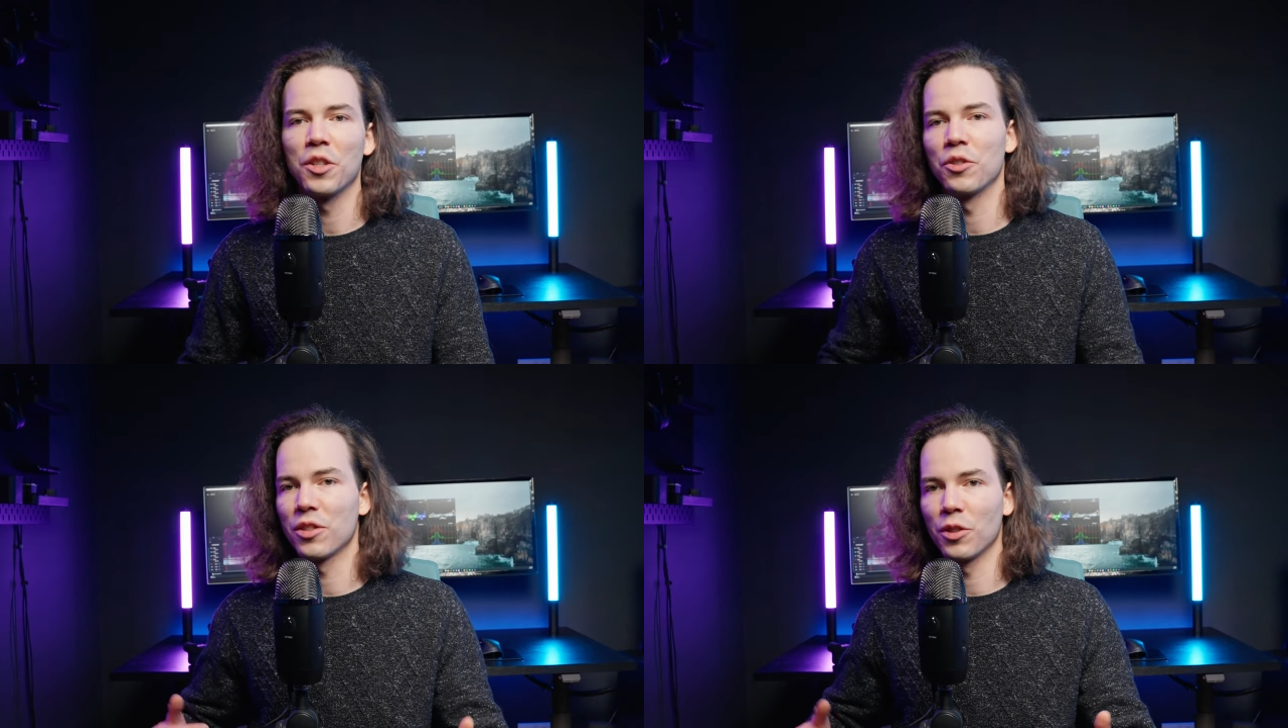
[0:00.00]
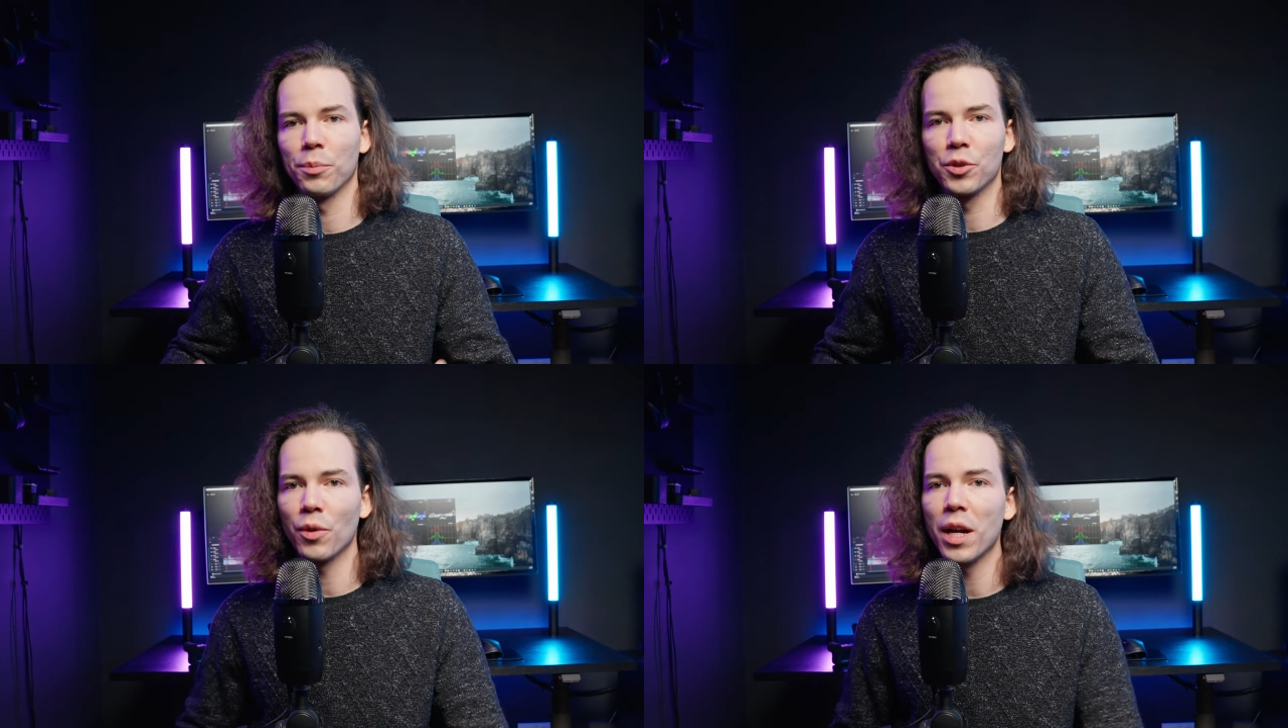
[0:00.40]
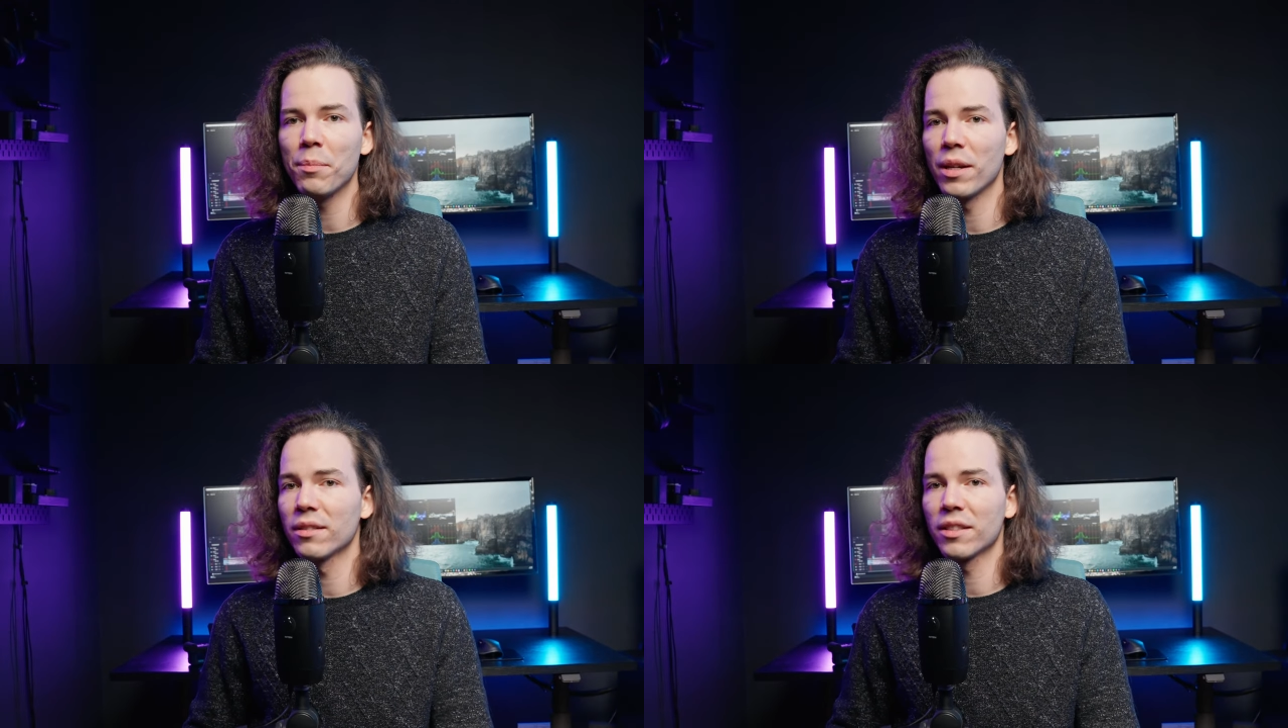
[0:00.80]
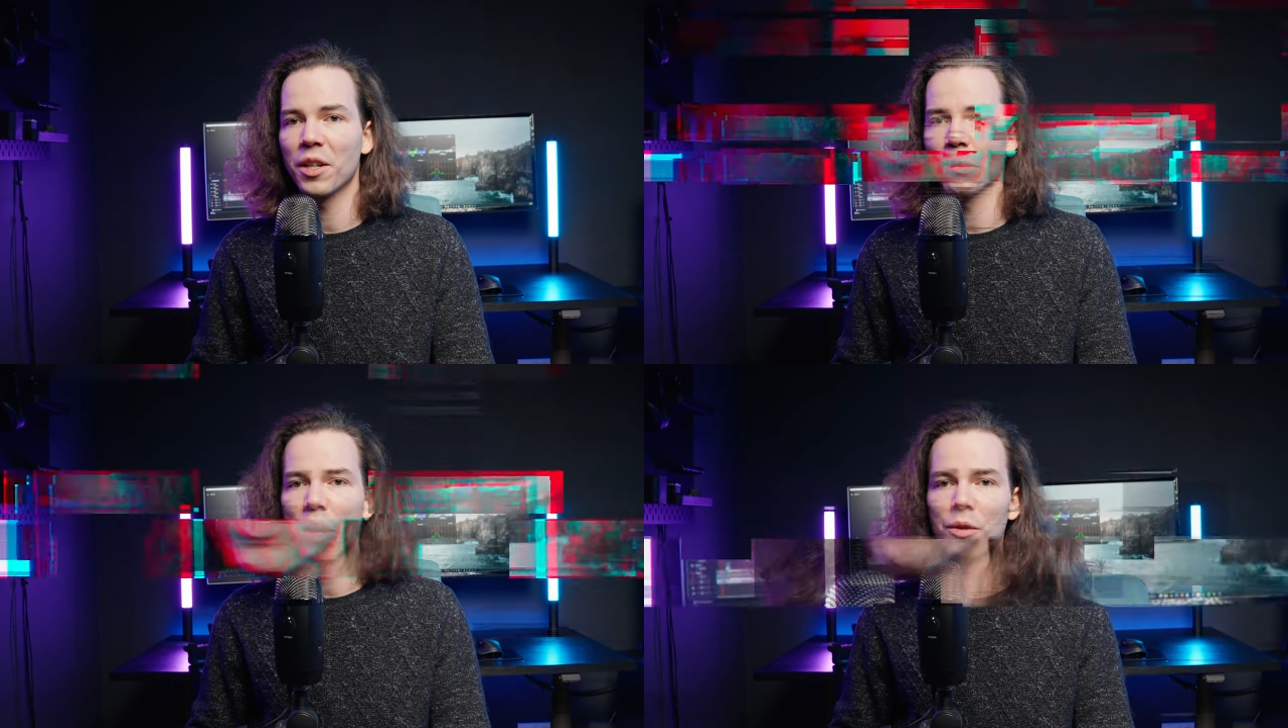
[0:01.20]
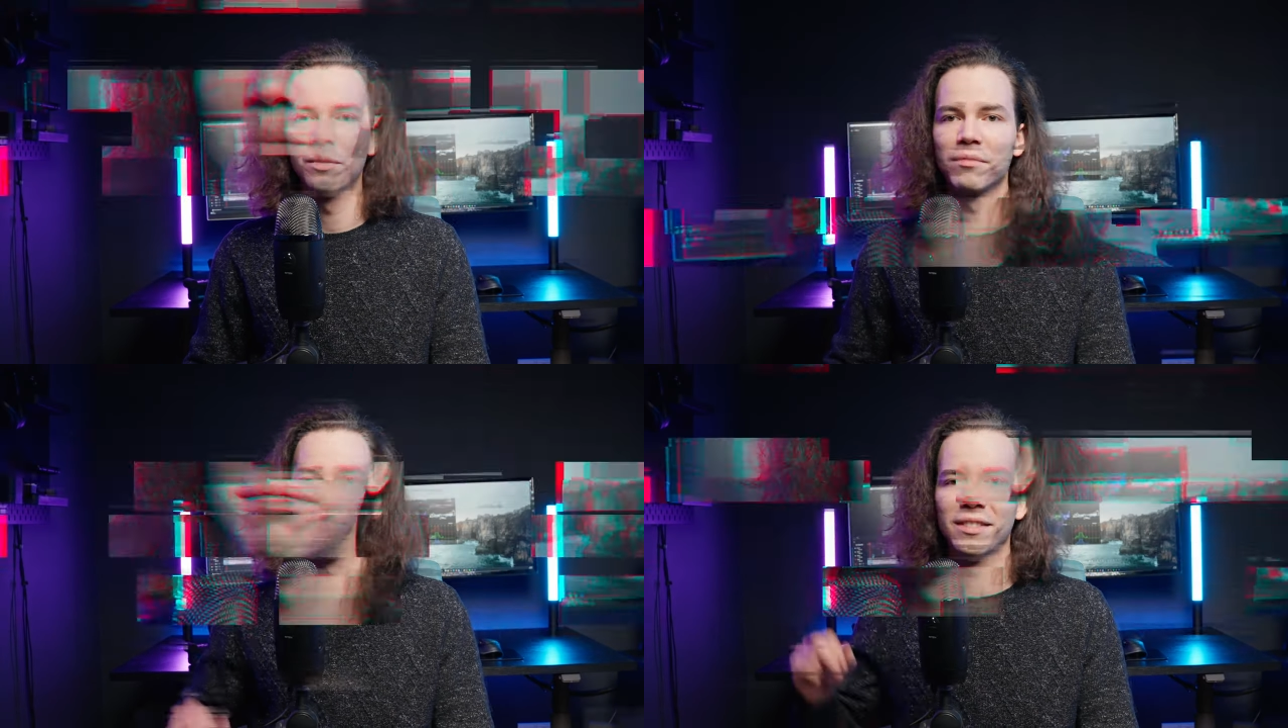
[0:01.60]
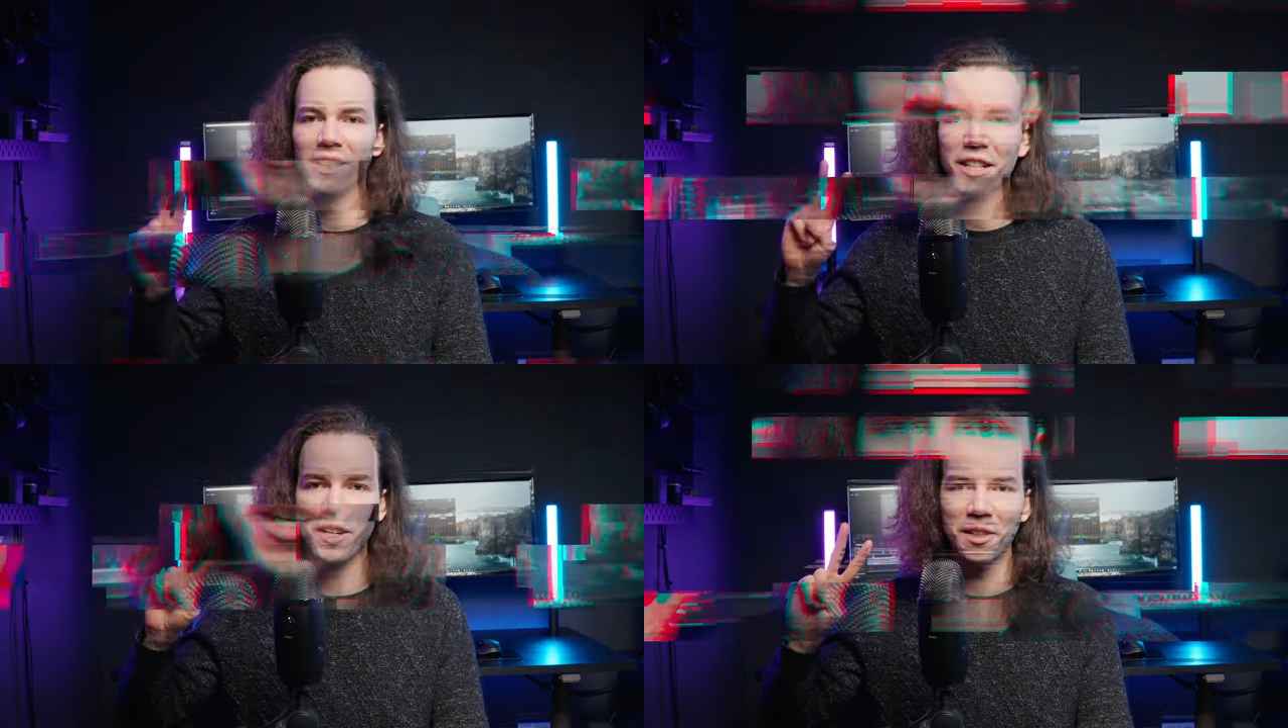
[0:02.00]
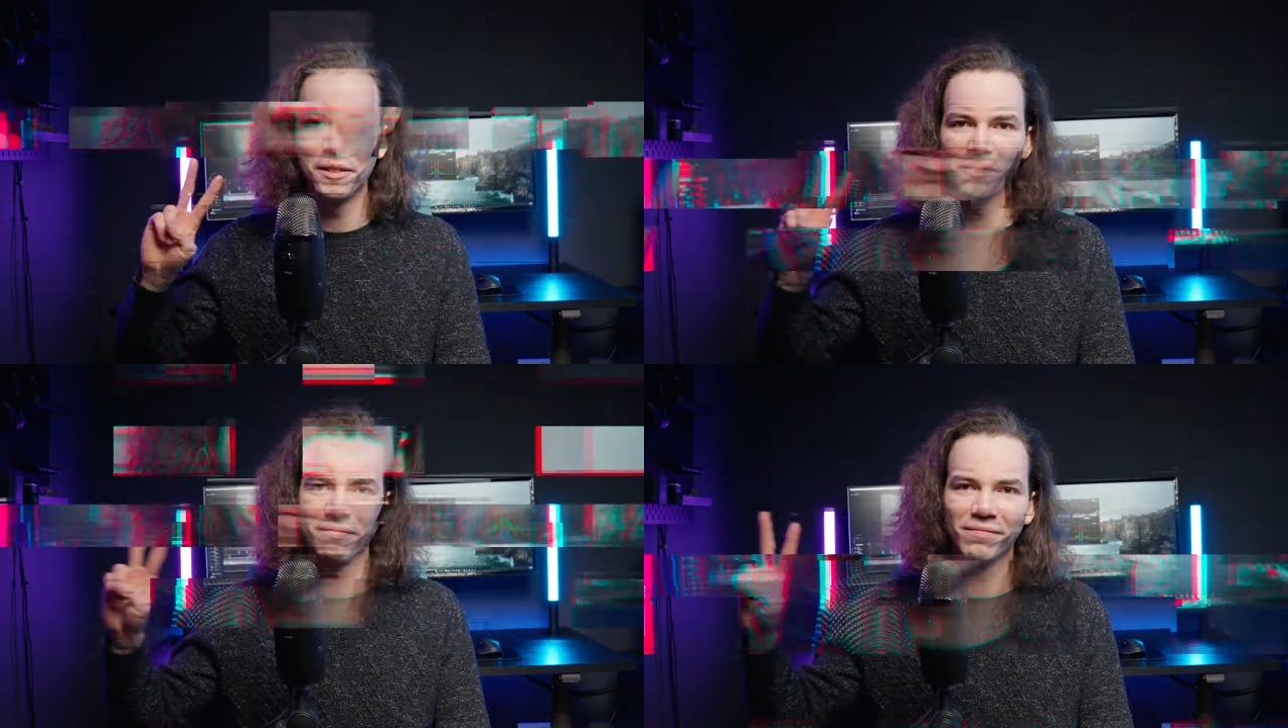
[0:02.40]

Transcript: just subscribe and stay around. See ya!